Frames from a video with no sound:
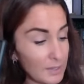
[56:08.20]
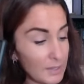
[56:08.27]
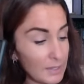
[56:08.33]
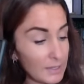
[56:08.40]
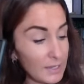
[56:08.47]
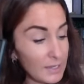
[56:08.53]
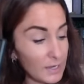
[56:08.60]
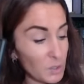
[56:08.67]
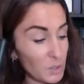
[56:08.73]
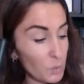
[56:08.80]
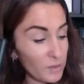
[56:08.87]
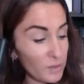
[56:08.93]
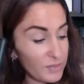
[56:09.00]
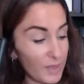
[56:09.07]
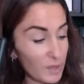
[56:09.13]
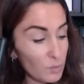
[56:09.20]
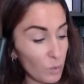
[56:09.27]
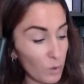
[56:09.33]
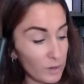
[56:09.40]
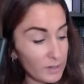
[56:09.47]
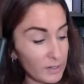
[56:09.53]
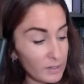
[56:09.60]
getting what they
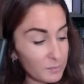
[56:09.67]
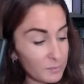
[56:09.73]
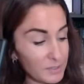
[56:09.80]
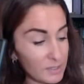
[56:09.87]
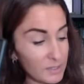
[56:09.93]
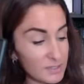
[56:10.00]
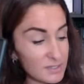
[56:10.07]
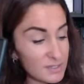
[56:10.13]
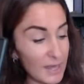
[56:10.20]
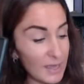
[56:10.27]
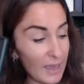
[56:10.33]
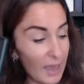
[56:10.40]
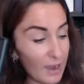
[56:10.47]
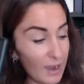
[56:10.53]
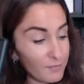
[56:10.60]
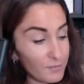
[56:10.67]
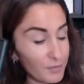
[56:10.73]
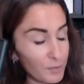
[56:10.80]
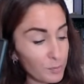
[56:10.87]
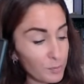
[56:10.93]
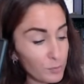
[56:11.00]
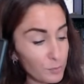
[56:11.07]
wanted because they have the
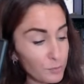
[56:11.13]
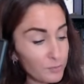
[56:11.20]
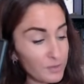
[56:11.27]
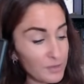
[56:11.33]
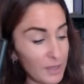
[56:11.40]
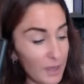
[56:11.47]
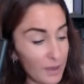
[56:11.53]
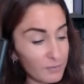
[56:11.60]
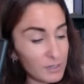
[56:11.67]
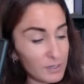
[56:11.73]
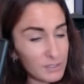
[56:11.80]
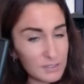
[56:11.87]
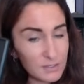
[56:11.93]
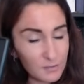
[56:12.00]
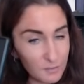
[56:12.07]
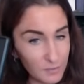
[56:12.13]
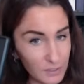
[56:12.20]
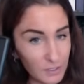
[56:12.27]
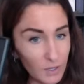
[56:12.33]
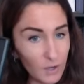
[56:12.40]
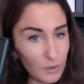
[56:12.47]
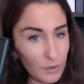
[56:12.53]
proof, the evidence, the
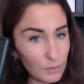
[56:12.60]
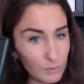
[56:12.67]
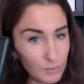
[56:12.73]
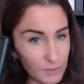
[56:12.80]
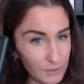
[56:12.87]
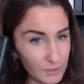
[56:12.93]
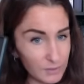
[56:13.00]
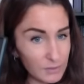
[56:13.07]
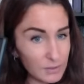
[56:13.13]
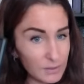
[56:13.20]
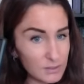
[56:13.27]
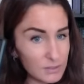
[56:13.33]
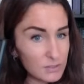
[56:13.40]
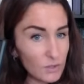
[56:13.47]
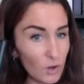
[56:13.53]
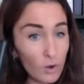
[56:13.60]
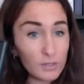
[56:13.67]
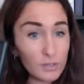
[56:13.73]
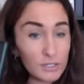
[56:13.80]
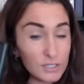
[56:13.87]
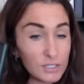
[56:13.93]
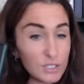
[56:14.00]
video, it's hard
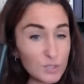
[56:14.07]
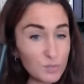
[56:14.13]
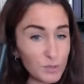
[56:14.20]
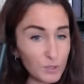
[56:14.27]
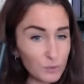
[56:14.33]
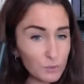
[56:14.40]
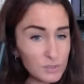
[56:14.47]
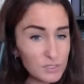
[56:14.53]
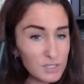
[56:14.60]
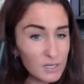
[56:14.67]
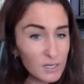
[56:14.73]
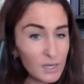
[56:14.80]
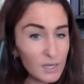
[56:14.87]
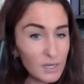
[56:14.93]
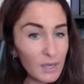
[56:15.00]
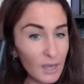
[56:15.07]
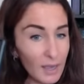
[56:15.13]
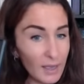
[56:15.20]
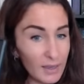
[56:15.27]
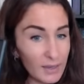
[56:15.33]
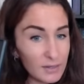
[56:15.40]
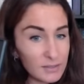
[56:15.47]
to dispute,
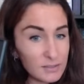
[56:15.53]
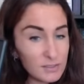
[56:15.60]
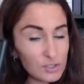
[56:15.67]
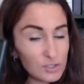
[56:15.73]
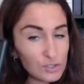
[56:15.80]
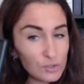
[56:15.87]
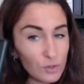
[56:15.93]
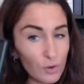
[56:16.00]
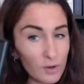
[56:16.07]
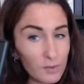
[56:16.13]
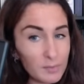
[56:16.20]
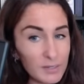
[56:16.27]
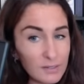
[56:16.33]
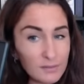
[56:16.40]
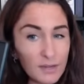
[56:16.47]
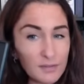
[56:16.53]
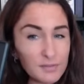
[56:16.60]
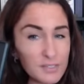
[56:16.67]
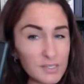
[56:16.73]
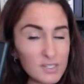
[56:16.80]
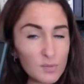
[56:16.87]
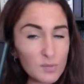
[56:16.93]
and Shawn being left
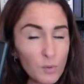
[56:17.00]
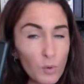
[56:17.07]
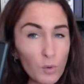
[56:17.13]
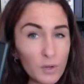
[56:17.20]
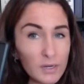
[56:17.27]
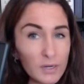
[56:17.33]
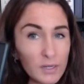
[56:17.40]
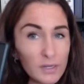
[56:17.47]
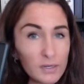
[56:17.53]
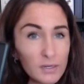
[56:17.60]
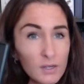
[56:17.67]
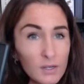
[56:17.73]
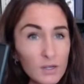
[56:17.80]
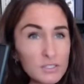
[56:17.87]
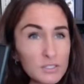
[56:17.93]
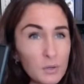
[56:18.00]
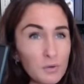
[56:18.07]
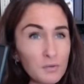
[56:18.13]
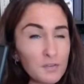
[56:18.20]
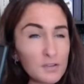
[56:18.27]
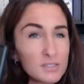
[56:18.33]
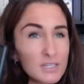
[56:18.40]
disappointed. So it
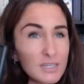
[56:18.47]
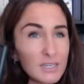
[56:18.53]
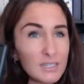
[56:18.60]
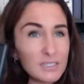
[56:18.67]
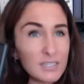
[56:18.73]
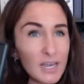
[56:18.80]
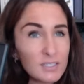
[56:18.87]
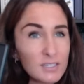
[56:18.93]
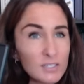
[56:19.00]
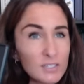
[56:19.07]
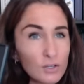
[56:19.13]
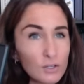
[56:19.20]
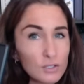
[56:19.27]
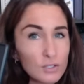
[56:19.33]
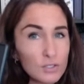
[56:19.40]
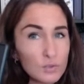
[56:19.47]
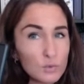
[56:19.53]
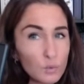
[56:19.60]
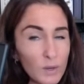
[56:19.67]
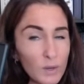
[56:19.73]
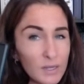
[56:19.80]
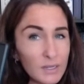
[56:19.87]
feels like he takes a good
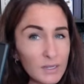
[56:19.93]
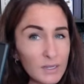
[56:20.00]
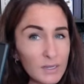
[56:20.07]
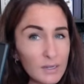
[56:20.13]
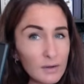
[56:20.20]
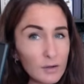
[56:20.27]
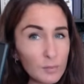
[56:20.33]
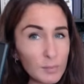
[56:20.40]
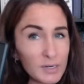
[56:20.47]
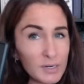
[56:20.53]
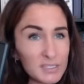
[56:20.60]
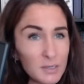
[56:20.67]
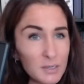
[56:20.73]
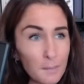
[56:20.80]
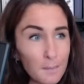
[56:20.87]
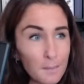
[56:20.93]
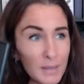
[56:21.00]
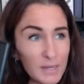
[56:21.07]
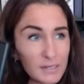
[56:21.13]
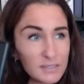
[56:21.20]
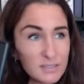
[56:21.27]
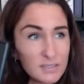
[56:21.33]
swing here, but it's a
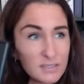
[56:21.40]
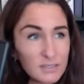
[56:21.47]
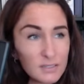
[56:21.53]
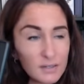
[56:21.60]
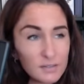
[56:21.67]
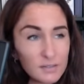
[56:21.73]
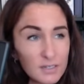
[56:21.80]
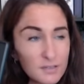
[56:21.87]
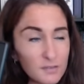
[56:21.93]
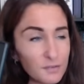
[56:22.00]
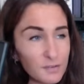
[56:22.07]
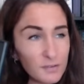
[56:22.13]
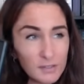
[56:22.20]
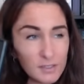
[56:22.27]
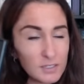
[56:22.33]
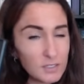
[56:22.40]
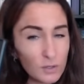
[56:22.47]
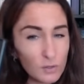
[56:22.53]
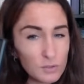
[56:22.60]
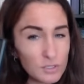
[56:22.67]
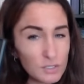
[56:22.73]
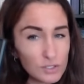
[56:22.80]
miss. It doesn't feel like this
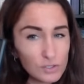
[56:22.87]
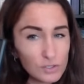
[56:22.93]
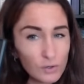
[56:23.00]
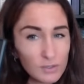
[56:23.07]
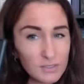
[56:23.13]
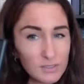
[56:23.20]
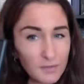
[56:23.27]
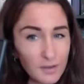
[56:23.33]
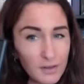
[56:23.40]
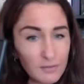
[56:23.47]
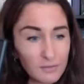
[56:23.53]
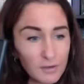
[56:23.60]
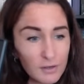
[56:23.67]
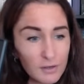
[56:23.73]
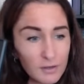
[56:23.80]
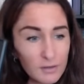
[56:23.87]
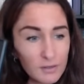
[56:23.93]
goes in Shawn's favor.